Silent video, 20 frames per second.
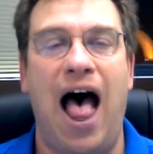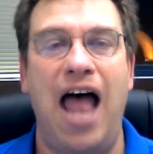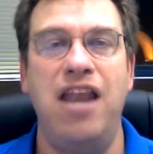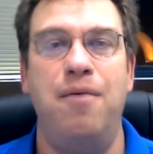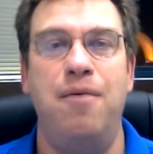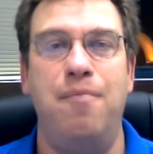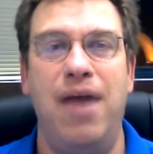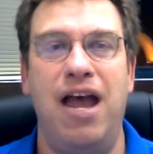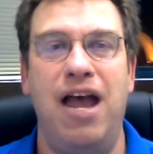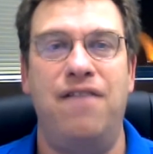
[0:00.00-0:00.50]

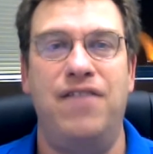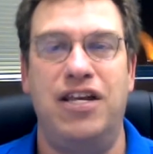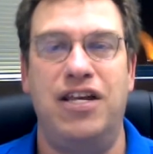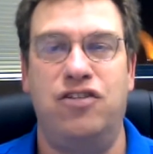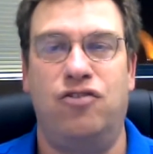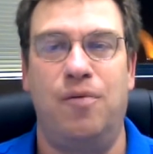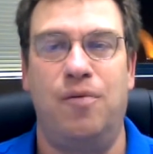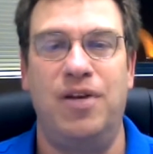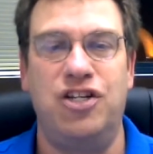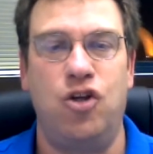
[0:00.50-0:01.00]
Ad Me'av
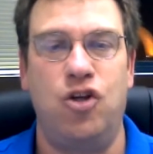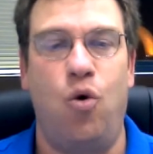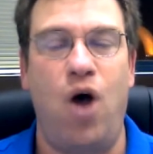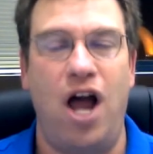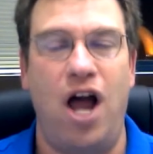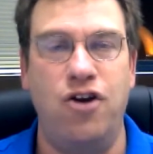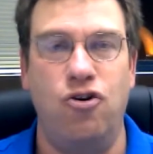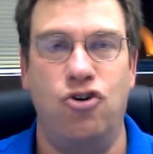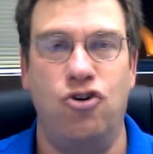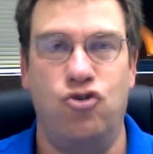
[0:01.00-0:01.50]
Esrim, until
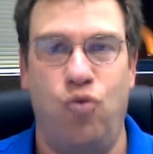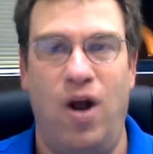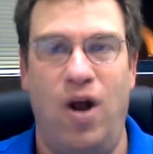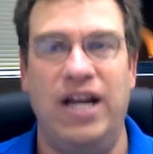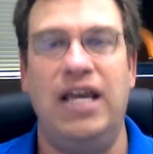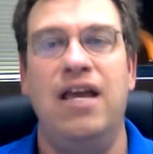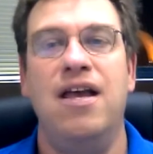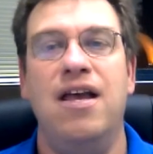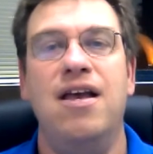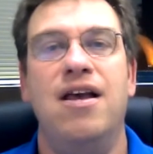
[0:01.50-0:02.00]

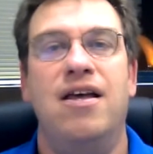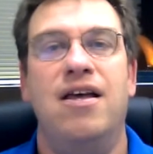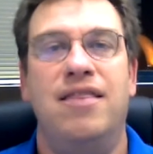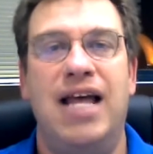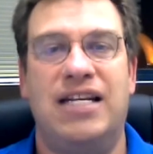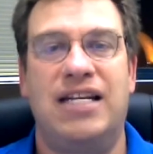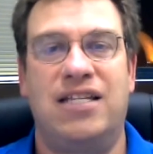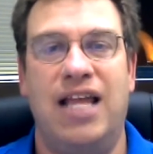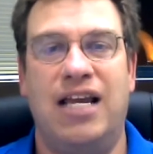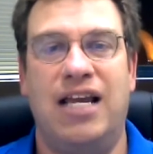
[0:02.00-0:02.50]
120,
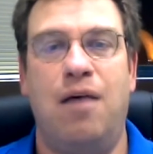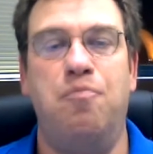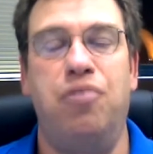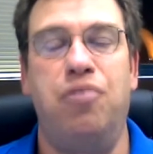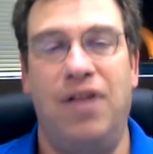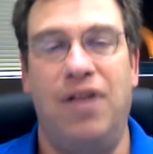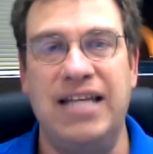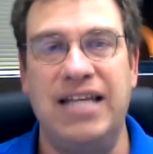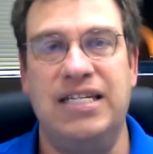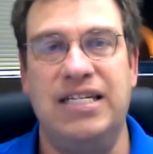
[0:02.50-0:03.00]
that's like a
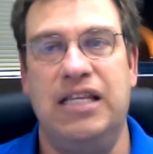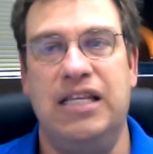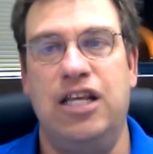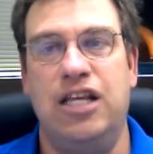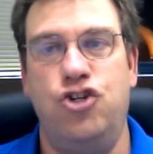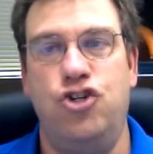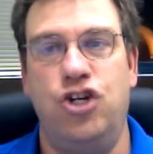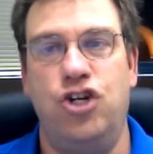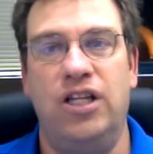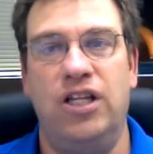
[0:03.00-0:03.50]
blessing
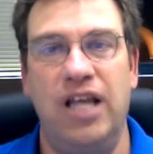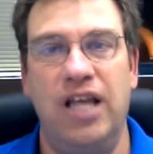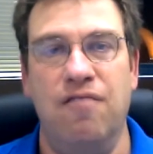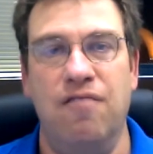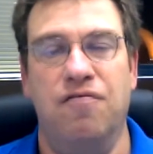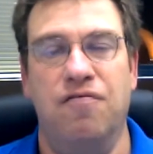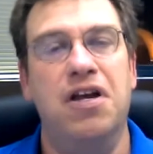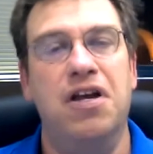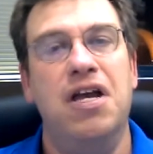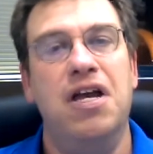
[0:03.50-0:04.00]
that you should
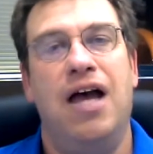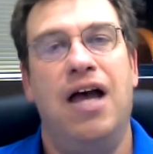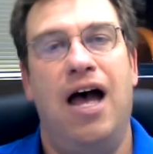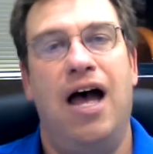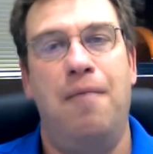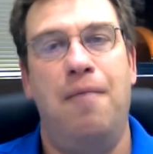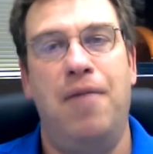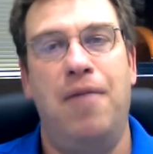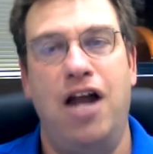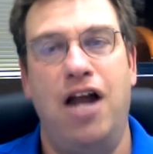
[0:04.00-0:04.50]
live
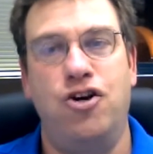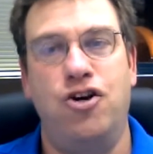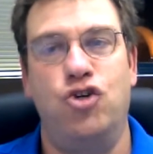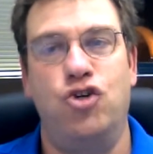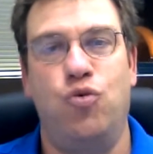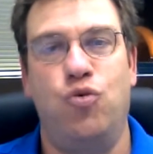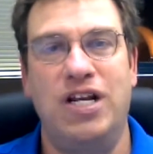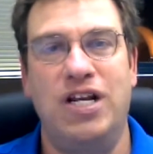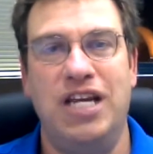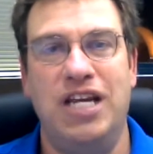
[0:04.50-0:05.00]

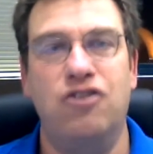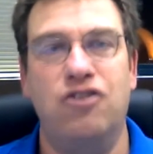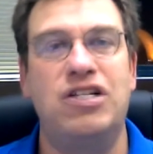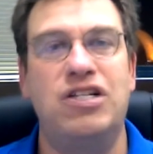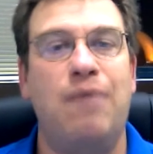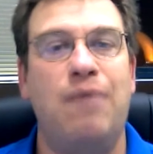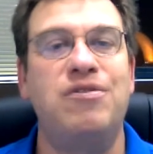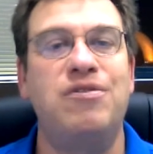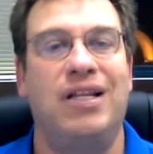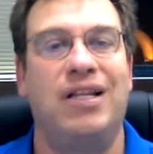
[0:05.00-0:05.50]
120 years.
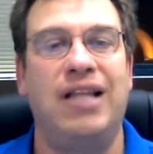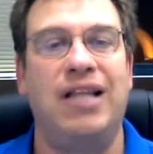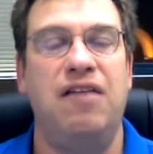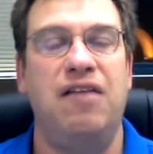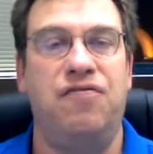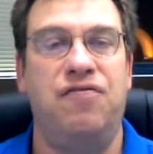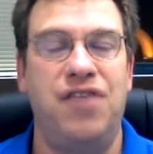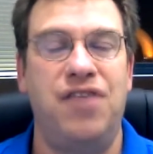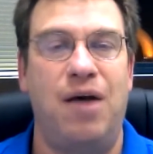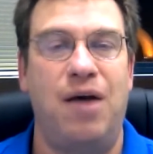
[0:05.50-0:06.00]
That was the
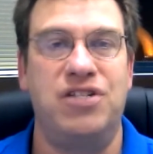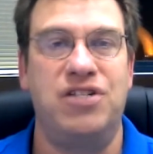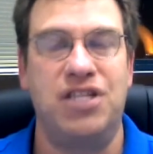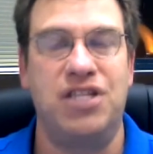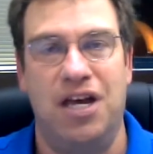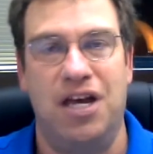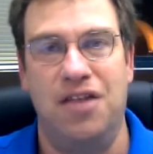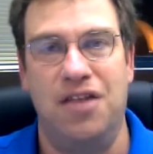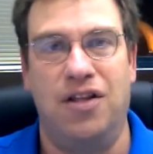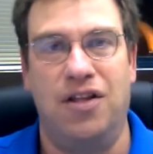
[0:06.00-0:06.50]
life, that was
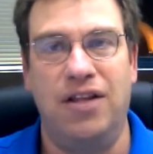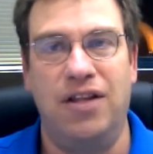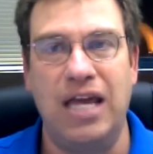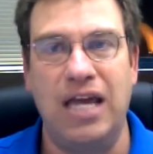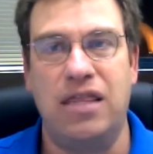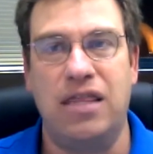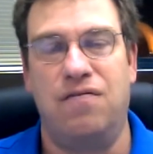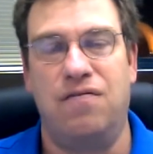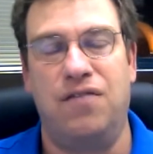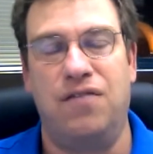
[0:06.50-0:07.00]
the
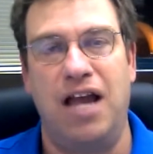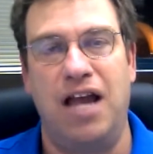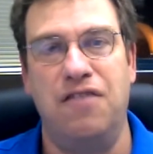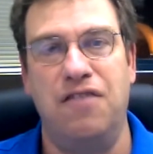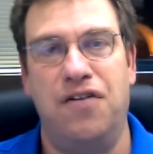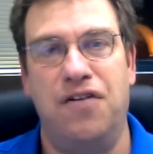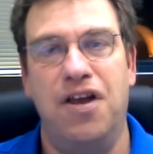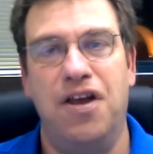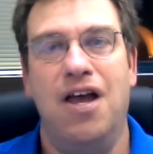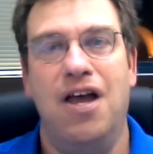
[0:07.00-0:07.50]
length of
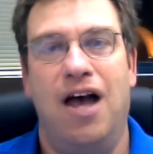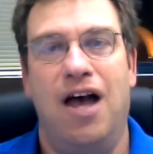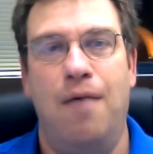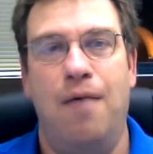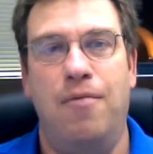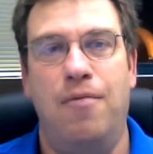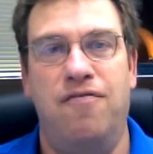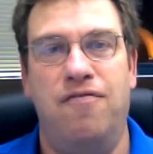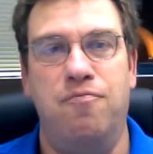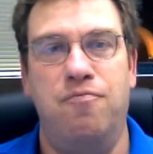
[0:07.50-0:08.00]
life
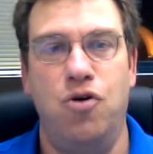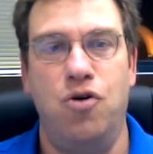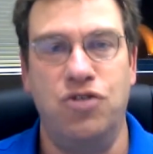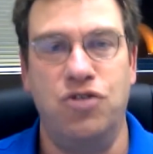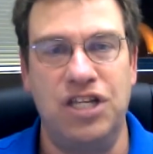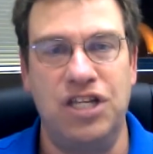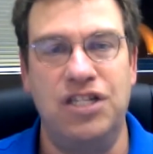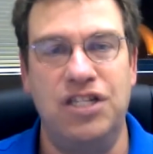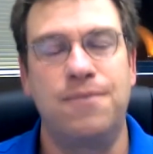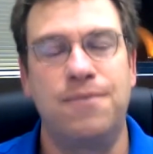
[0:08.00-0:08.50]
of
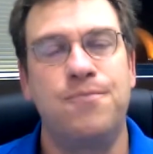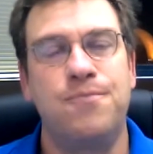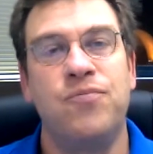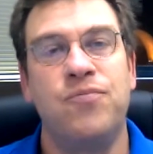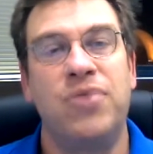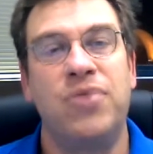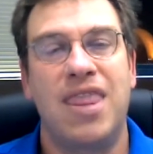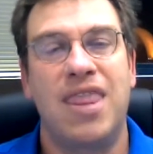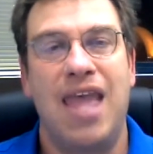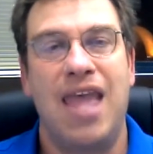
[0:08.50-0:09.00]
Moses.
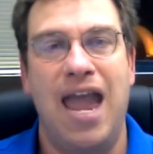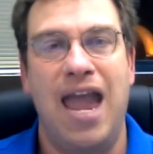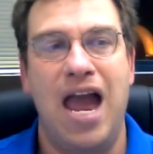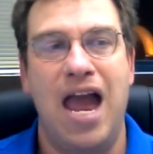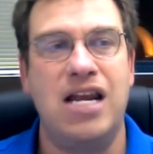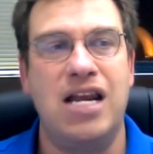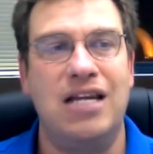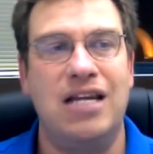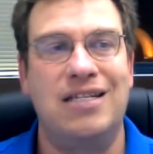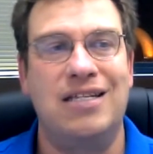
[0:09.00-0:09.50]

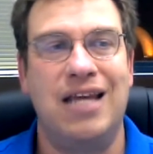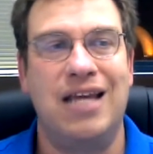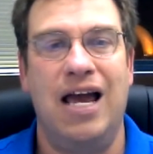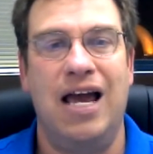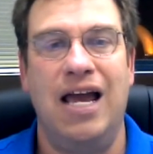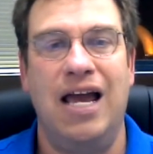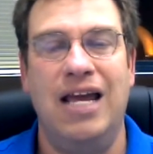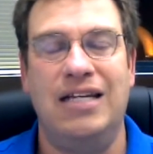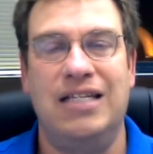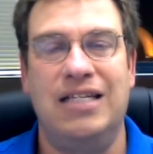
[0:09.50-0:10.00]
And
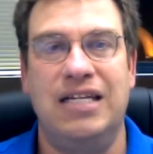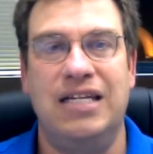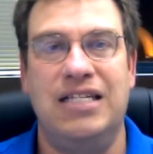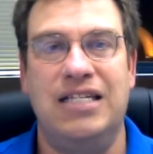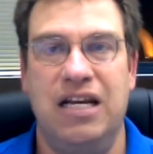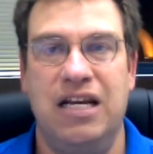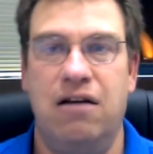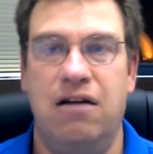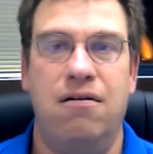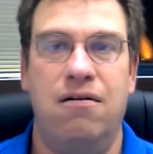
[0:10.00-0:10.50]
it's
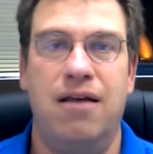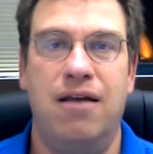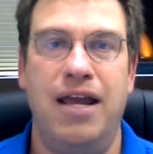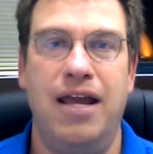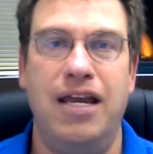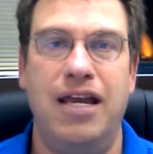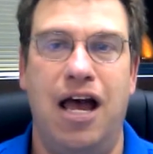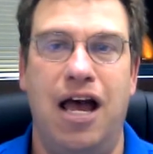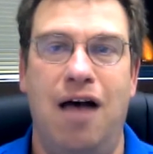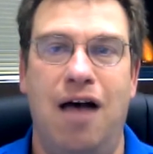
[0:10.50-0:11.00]
considered
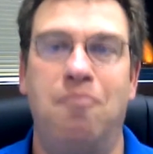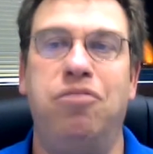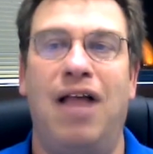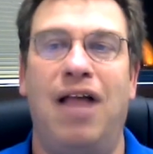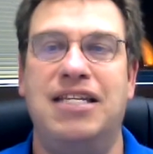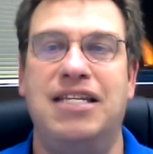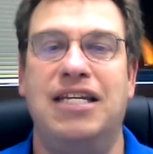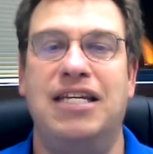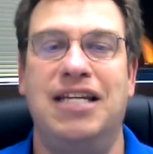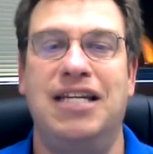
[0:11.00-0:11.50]
a
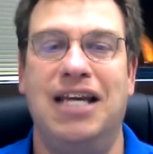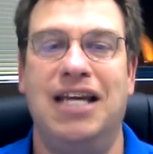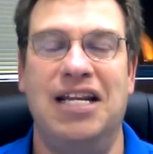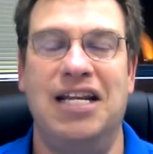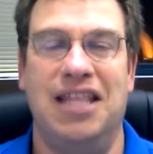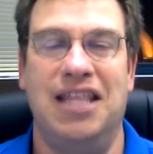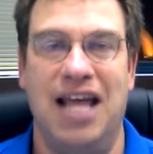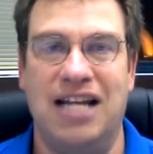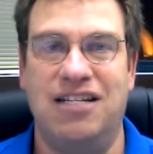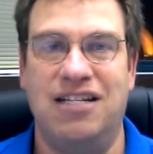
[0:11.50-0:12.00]
blessing to
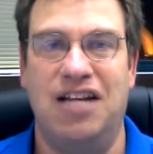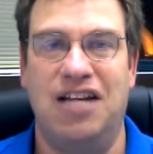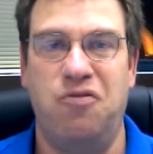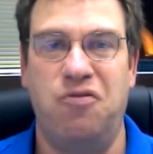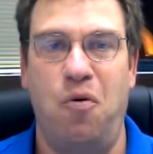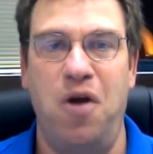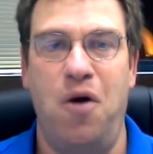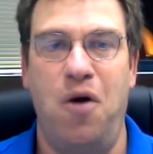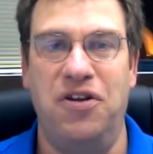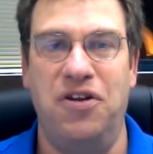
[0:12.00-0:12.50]
get to that. So that's
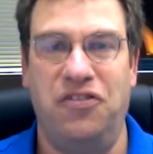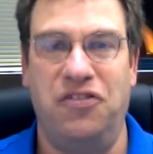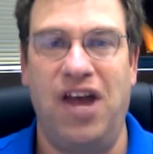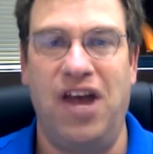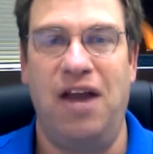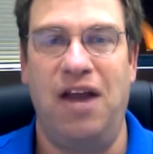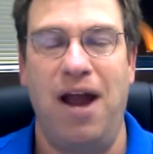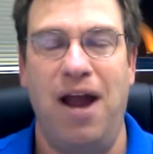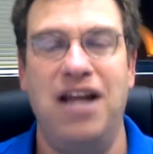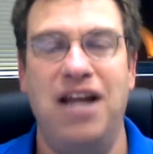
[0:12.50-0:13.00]
what we always
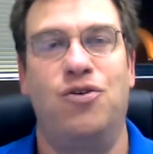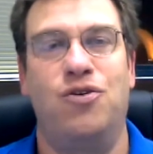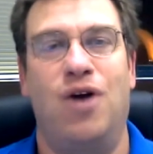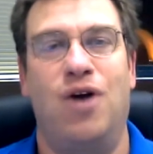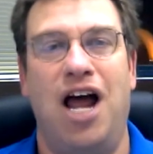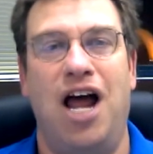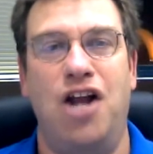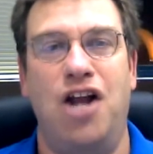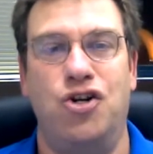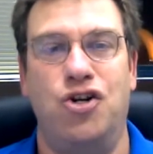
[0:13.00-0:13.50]
say, right? To
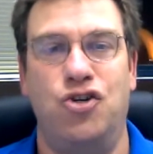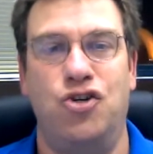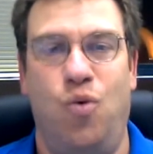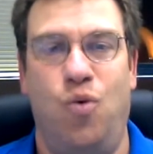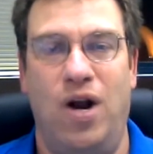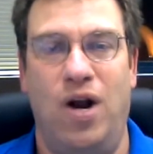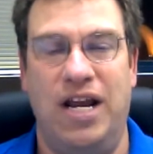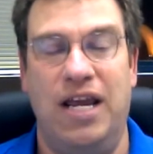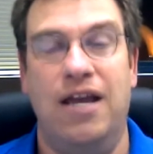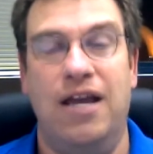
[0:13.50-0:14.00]

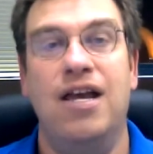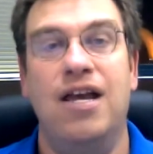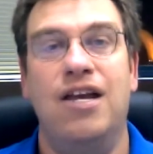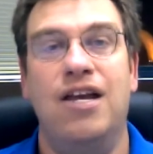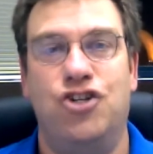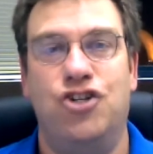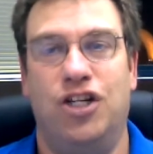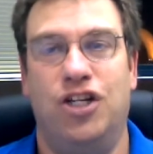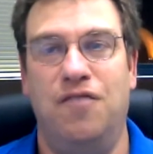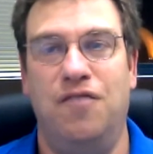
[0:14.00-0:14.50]
120, you
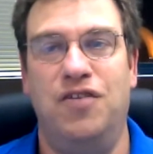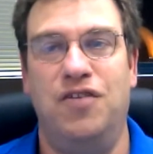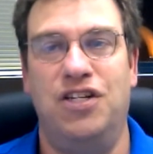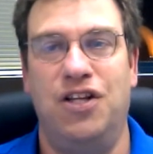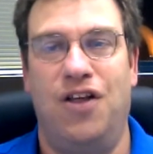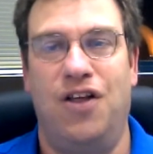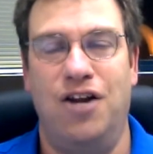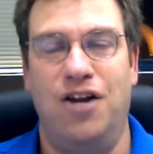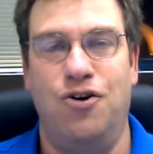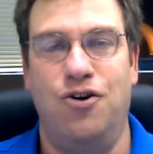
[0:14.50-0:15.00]
should live
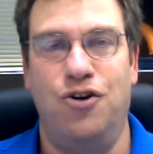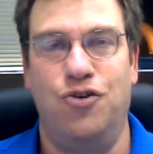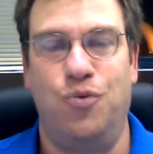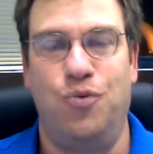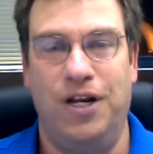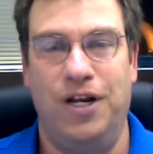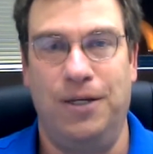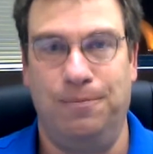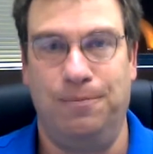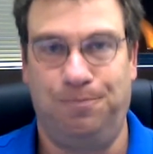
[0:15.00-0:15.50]
until
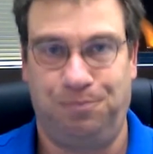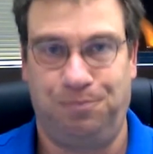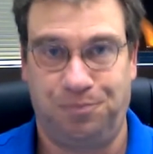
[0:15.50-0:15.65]
120.